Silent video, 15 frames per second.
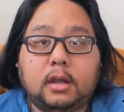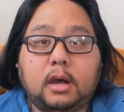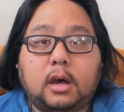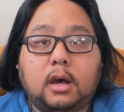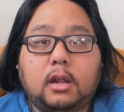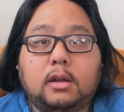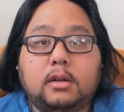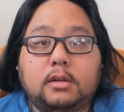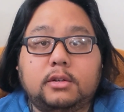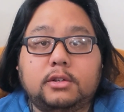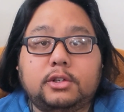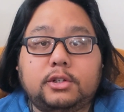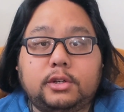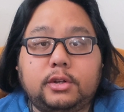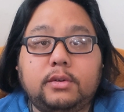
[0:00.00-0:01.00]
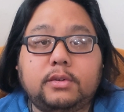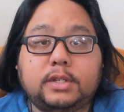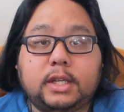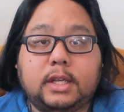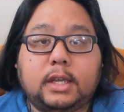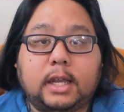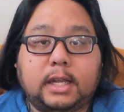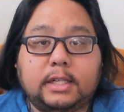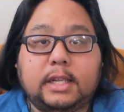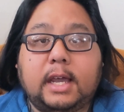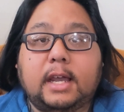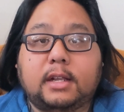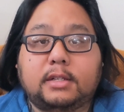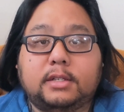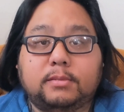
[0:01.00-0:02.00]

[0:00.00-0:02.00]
on choosing a deck